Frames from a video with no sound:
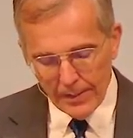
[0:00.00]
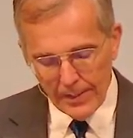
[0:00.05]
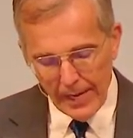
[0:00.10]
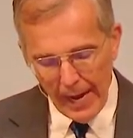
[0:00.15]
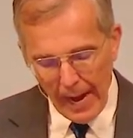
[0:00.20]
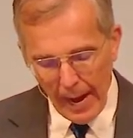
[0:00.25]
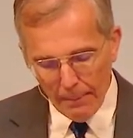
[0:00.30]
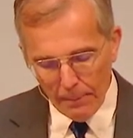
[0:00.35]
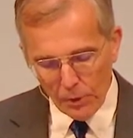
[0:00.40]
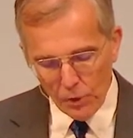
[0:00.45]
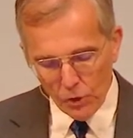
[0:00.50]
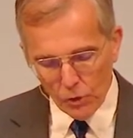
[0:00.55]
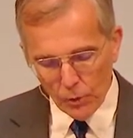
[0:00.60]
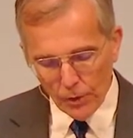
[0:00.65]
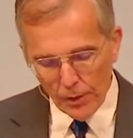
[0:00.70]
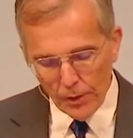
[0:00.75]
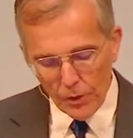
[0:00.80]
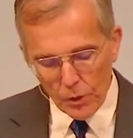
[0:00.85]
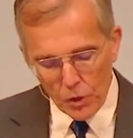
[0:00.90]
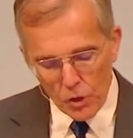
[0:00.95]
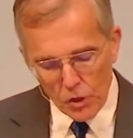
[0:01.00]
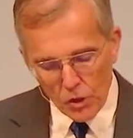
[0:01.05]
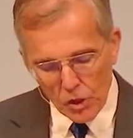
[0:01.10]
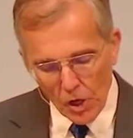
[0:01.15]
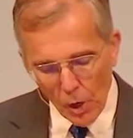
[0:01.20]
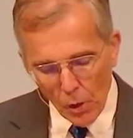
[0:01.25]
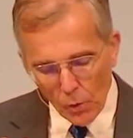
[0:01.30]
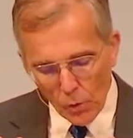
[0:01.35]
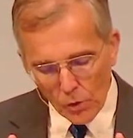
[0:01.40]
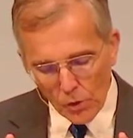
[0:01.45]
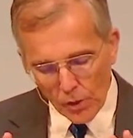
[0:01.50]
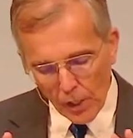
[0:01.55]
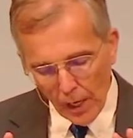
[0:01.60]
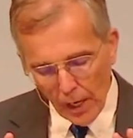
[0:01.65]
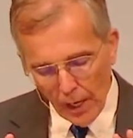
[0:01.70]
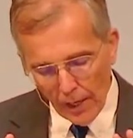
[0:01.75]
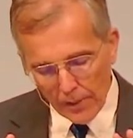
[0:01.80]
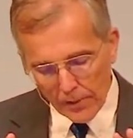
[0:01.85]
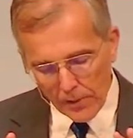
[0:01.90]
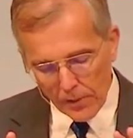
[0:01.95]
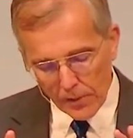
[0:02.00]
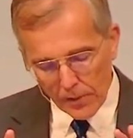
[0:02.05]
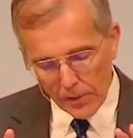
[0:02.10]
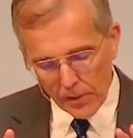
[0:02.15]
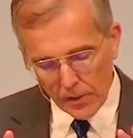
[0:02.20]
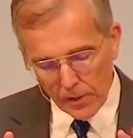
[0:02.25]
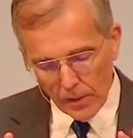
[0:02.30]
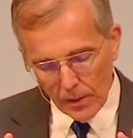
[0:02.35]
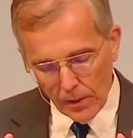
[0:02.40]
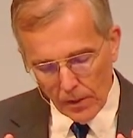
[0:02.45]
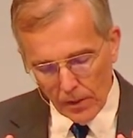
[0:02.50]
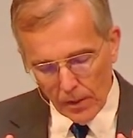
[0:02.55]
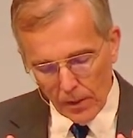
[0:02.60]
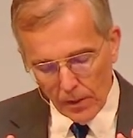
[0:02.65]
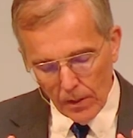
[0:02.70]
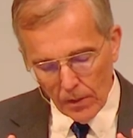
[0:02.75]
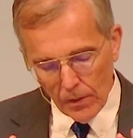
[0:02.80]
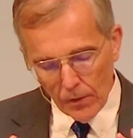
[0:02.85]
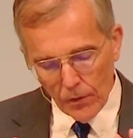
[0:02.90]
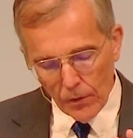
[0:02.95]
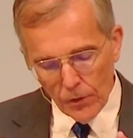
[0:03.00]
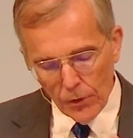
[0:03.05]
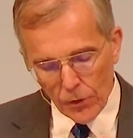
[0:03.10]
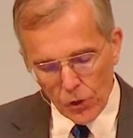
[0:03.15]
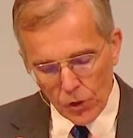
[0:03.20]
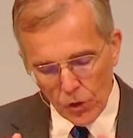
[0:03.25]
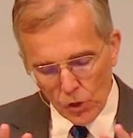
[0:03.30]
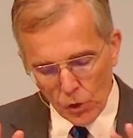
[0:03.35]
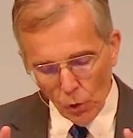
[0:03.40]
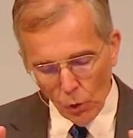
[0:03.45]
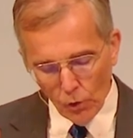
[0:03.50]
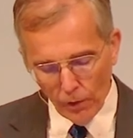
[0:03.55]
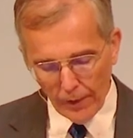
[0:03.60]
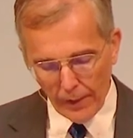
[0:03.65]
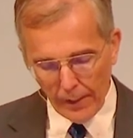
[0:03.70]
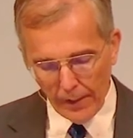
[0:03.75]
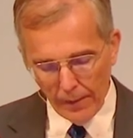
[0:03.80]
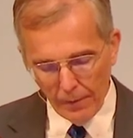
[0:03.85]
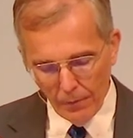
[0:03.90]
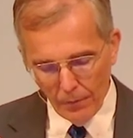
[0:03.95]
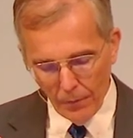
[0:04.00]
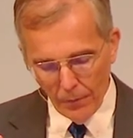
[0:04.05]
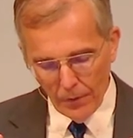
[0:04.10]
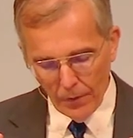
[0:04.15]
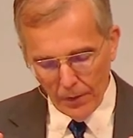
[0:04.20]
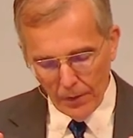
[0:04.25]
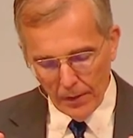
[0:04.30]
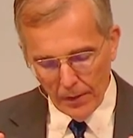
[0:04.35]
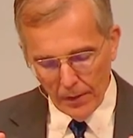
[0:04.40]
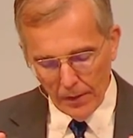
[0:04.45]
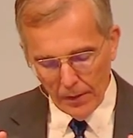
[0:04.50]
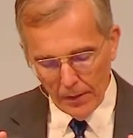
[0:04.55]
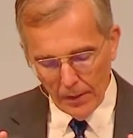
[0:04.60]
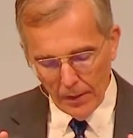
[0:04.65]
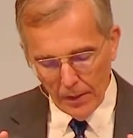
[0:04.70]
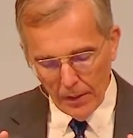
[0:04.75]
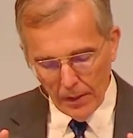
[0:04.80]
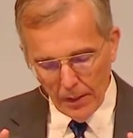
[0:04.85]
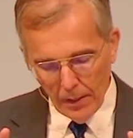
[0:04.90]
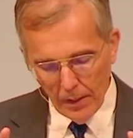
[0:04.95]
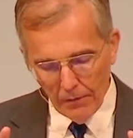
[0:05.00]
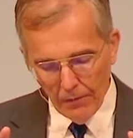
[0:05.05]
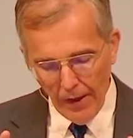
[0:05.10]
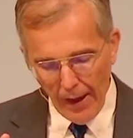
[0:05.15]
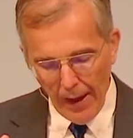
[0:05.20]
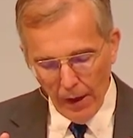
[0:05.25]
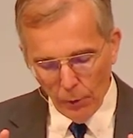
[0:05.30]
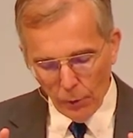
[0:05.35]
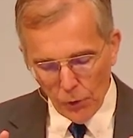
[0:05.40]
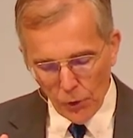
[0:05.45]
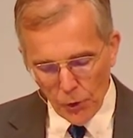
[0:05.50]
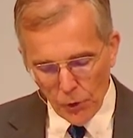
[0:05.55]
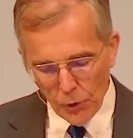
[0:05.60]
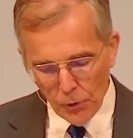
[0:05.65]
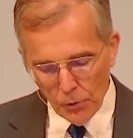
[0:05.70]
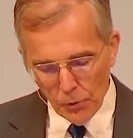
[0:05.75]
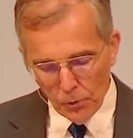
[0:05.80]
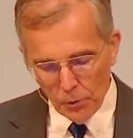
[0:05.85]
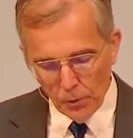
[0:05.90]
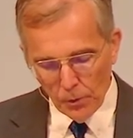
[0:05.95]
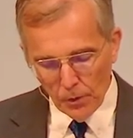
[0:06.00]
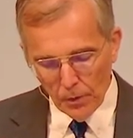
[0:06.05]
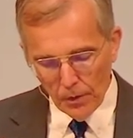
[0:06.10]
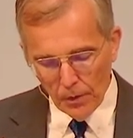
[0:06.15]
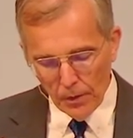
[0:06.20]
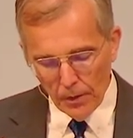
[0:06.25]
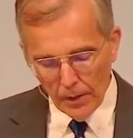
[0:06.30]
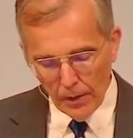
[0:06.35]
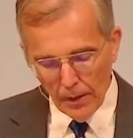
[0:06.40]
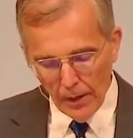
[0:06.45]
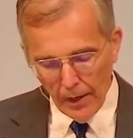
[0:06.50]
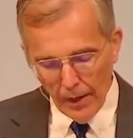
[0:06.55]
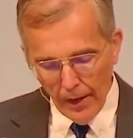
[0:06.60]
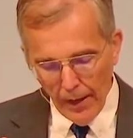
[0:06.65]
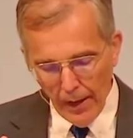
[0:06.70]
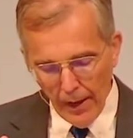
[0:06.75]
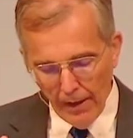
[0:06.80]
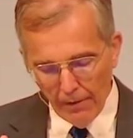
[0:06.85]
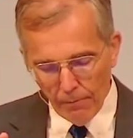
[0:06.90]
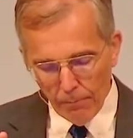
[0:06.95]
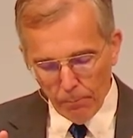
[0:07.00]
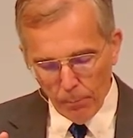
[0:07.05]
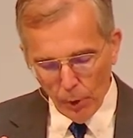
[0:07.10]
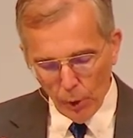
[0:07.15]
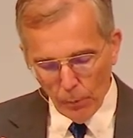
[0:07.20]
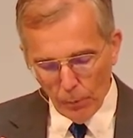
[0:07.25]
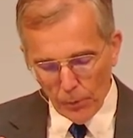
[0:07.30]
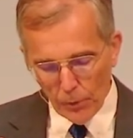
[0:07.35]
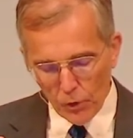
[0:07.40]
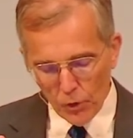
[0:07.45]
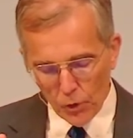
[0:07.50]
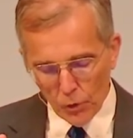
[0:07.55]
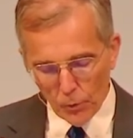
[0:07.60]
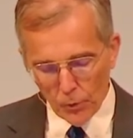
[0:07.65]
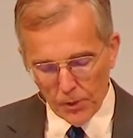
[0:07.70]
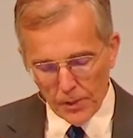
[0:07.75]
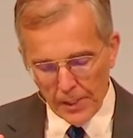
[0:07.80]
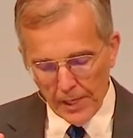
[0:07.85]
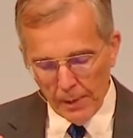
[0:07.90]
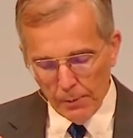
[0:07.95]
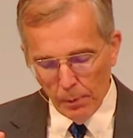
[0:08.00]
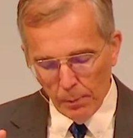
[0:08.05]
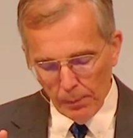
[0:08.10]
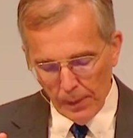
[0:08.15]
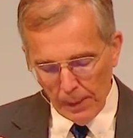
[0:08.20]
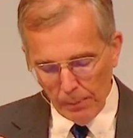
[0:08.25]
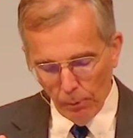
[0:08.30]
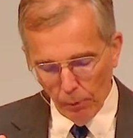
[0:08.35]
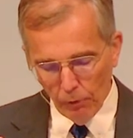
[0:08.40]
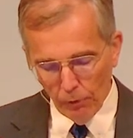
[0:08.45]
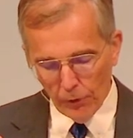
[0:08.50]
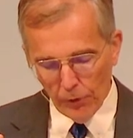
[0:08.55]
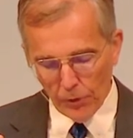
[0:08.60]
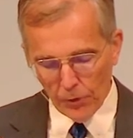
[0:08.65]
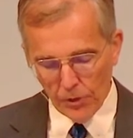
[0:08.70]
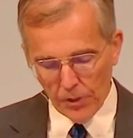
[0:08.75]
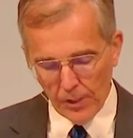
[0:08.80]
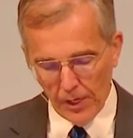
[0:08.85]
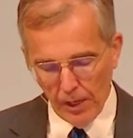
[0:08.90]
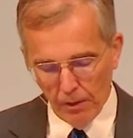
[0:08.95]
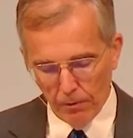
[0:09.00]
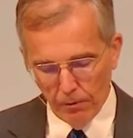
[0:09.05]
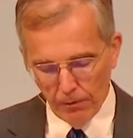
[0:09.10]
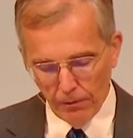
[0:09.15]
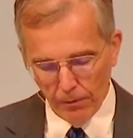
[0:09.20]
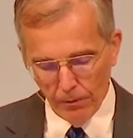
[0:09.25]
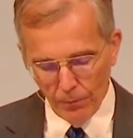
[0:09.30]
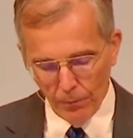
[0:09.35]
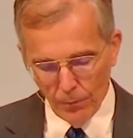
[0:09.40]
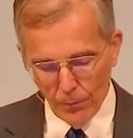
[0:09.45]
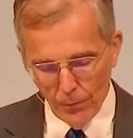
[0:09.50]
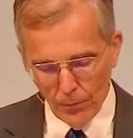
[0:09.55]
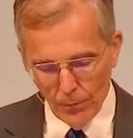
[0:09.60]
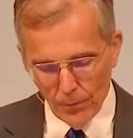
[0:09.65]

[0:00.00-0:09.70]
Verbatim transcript: a tapestry that shows us the story of how you have purposed to redeem a people for yourself,